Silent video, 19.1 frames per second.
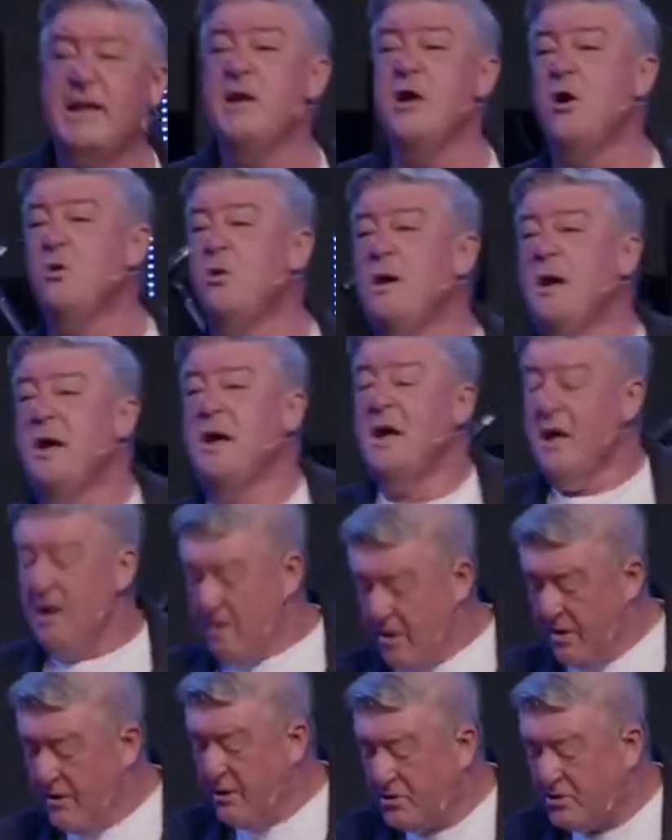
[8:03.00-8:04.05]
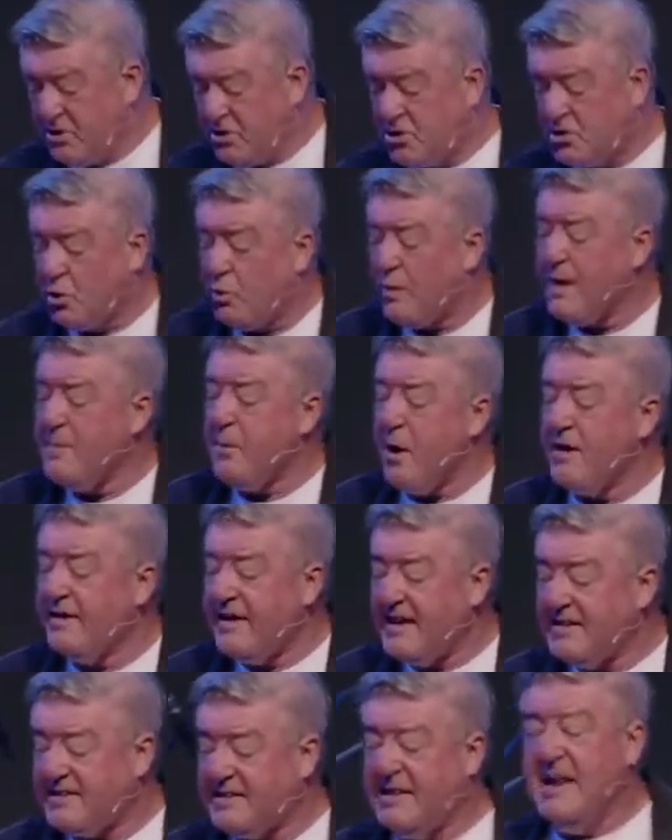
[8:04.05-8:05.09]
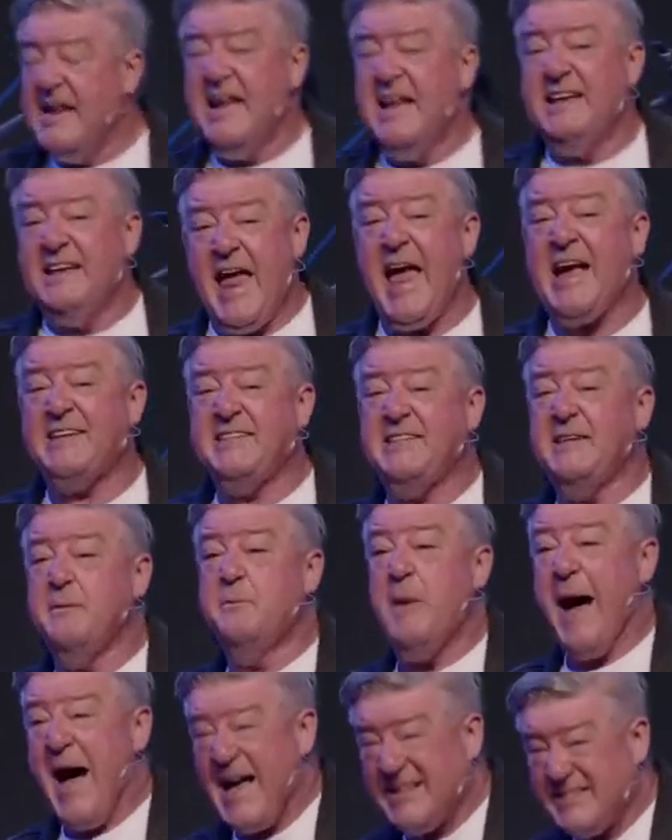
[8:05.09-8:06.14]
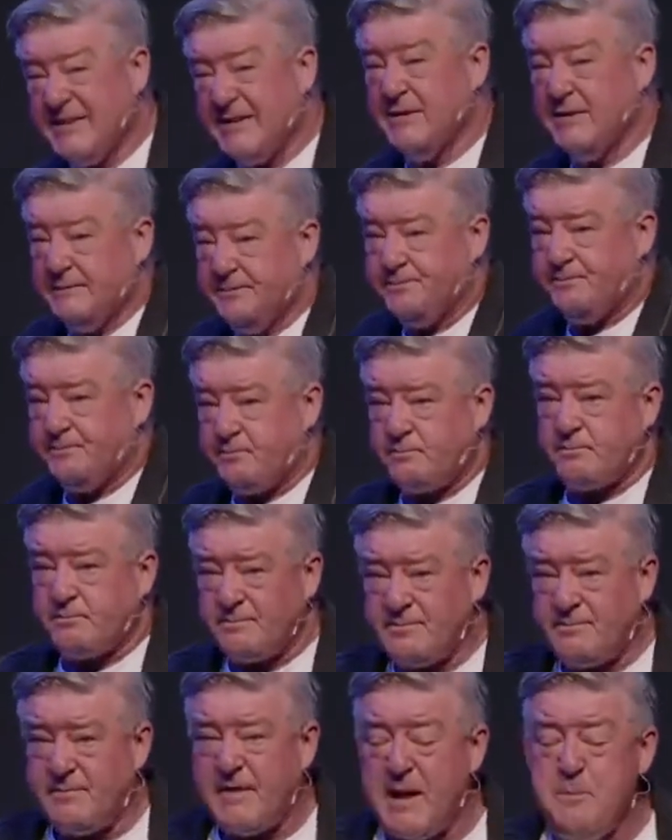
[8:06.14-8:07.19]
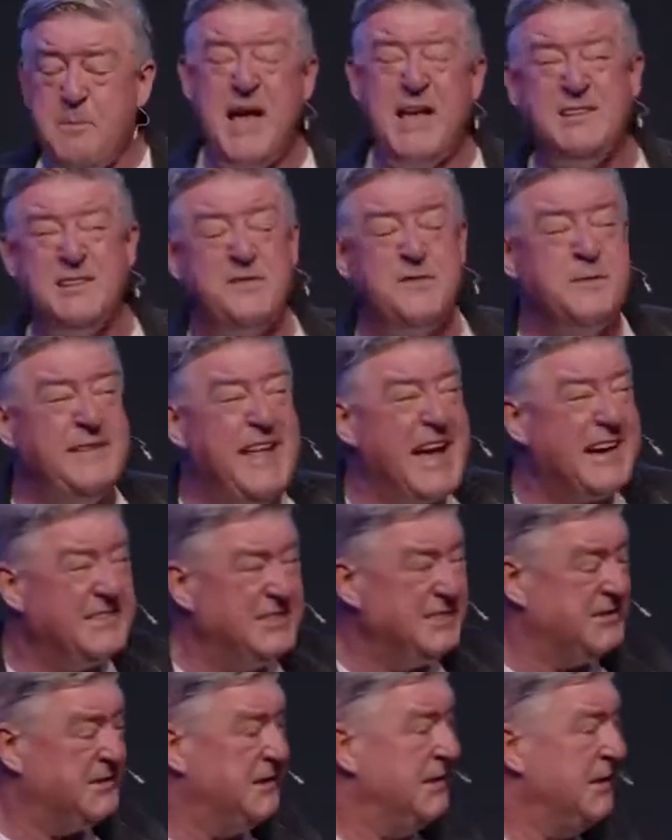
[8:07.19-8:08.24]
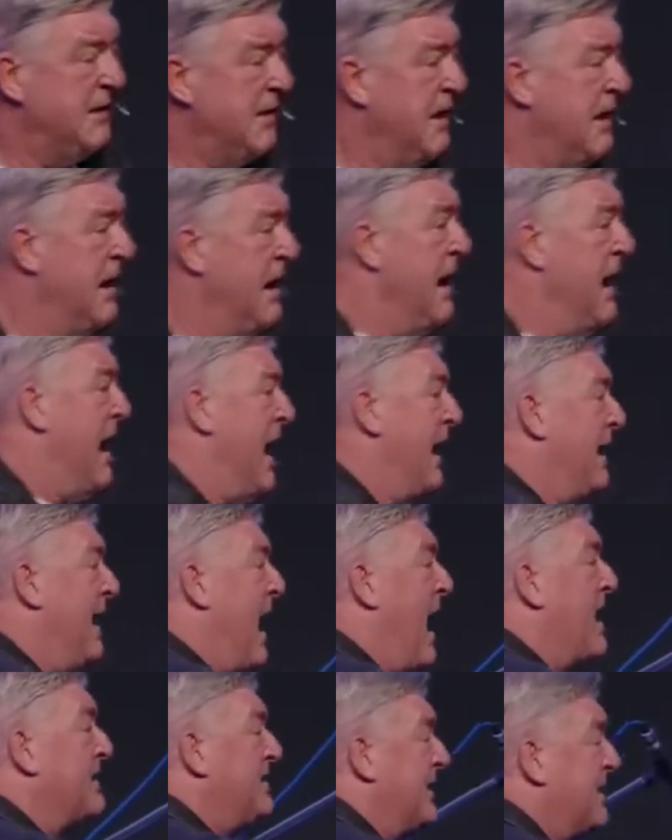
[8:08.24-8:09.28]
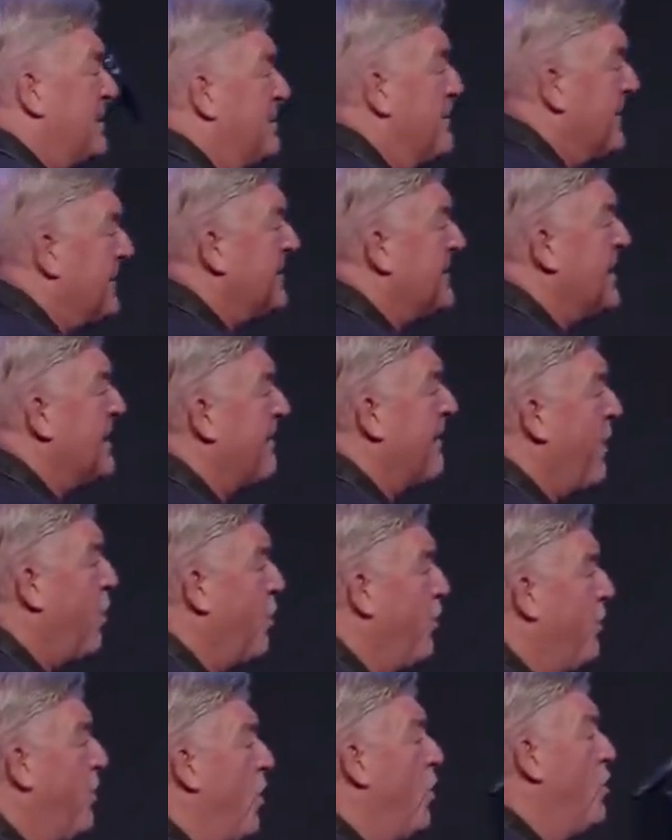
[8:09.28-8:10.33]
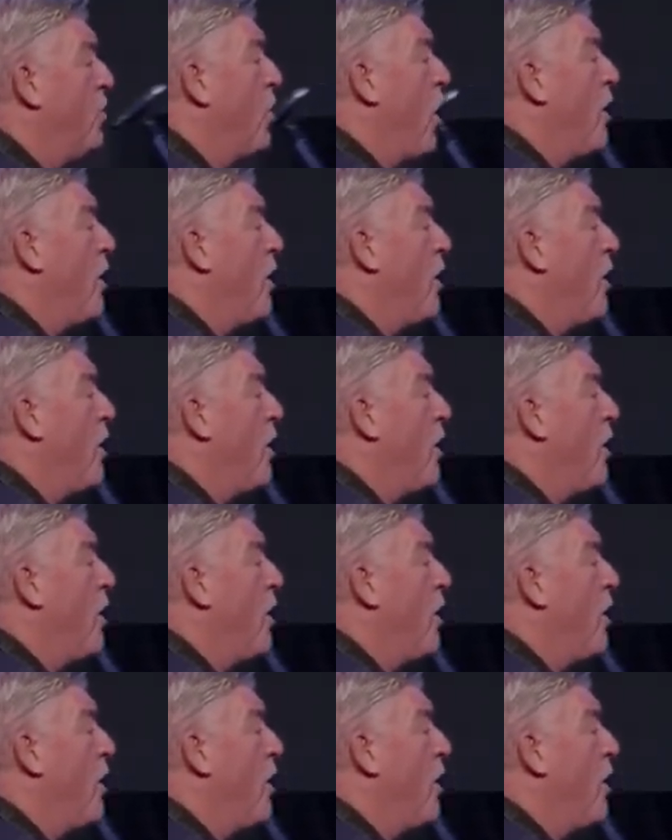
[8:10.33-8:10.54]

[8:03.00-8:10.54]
You know, there's a story about this Texan pastor from Texas. And he has this missionary who